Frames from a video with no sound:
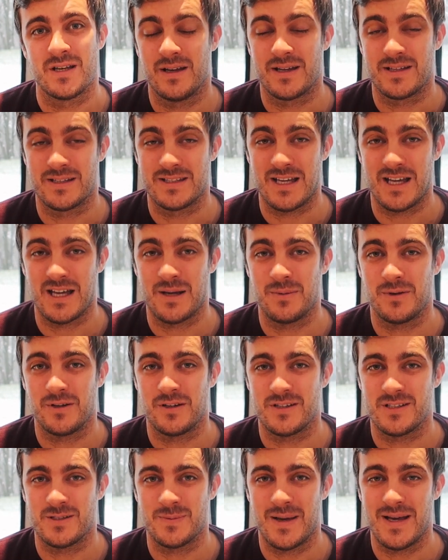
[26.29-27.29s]
it can take up a
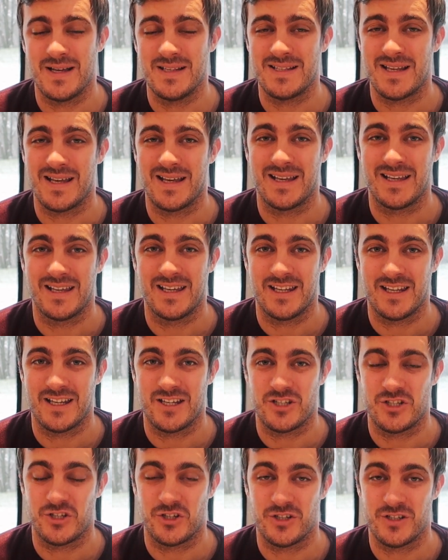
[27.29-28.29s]
lot of space and getting
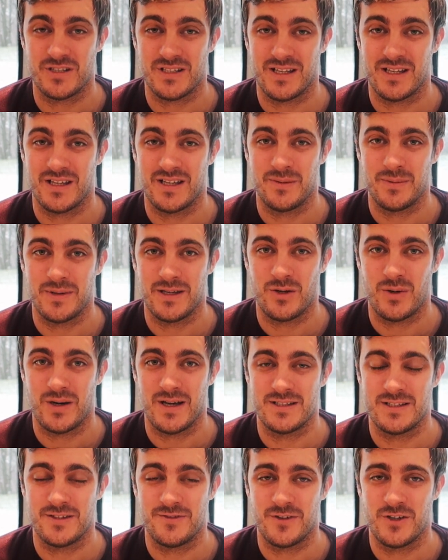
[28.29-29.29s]
insurance can be
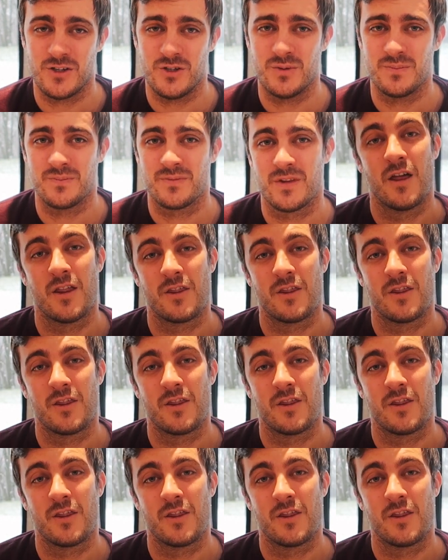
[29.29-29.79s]
quite difficult.